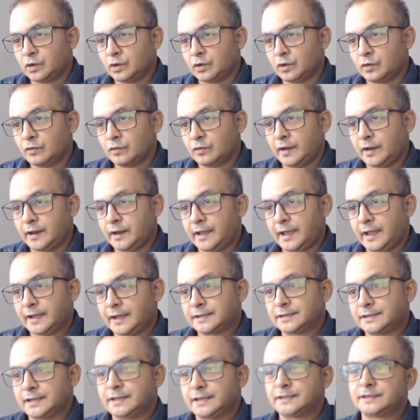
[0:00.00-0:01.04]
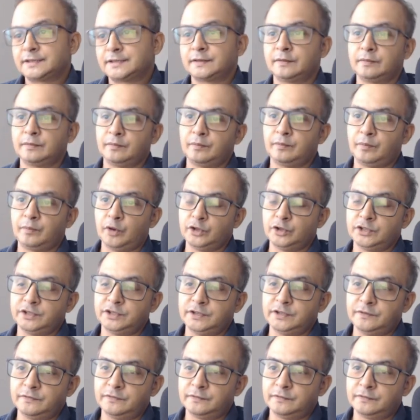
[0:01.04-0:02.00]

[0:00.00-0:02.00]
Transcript: when x is positive.